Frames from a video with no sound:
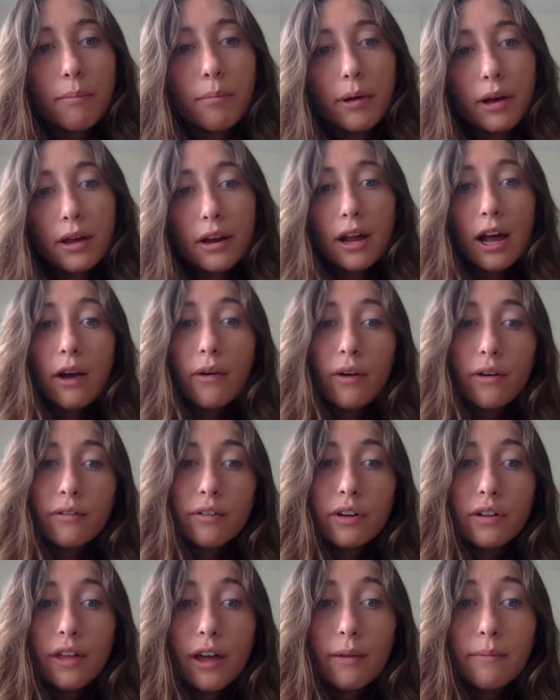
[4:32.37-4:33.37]
But
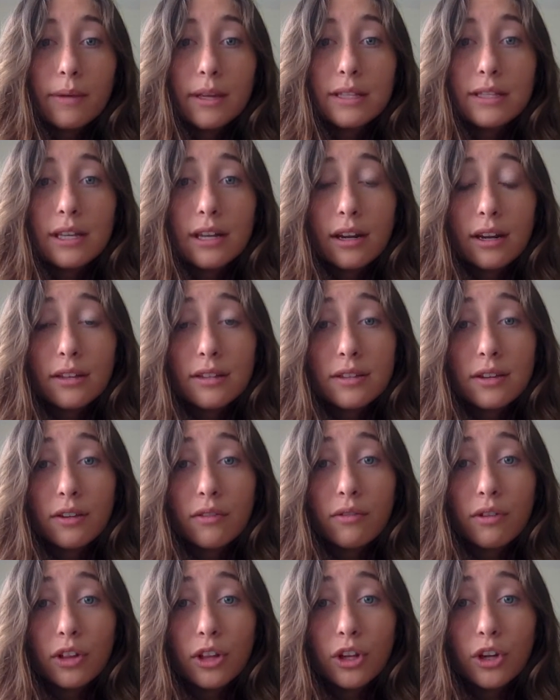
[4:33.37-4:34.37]
however, that means that it's a
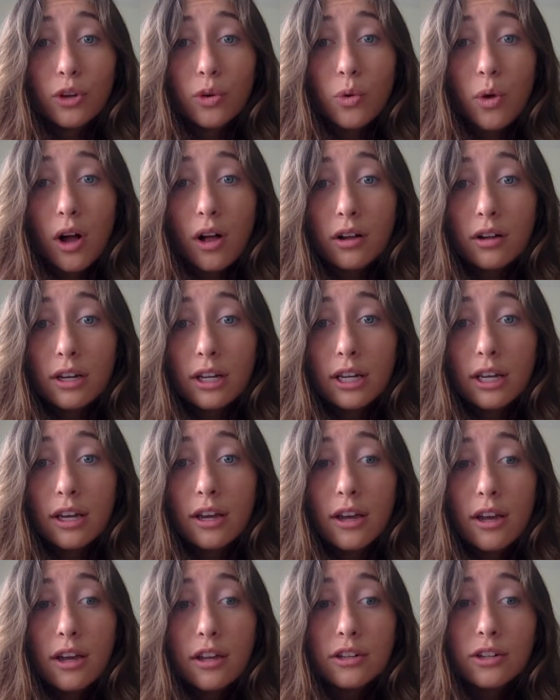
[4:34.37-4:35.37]
really good quality
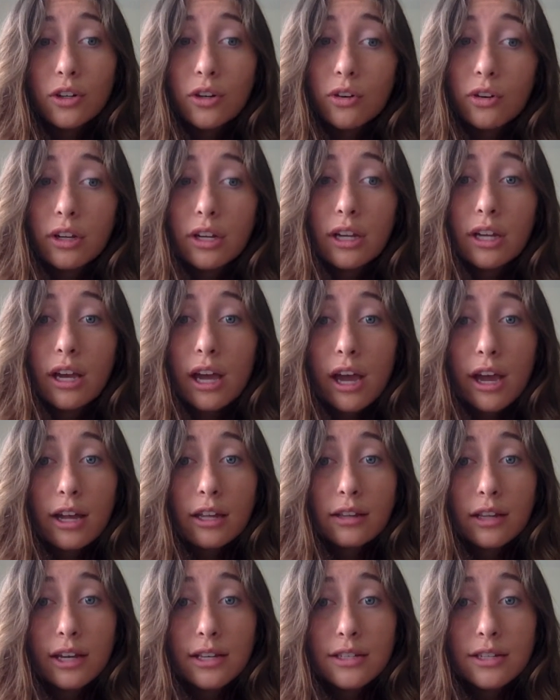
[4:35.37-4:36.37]
degree
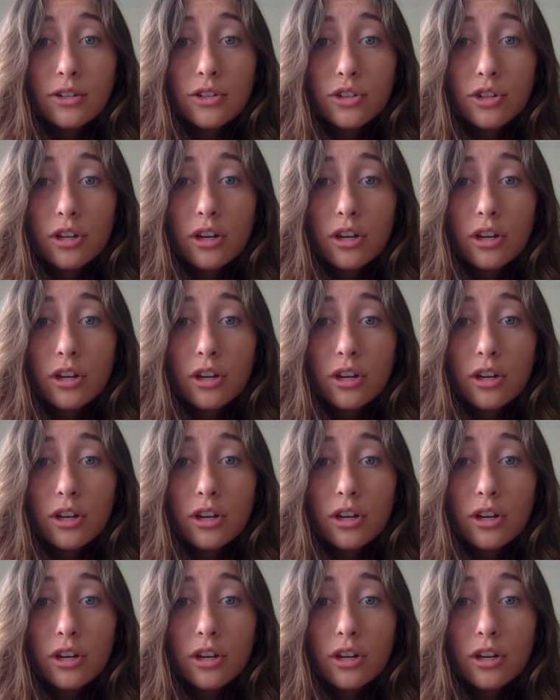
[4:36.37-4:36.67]
and licensure,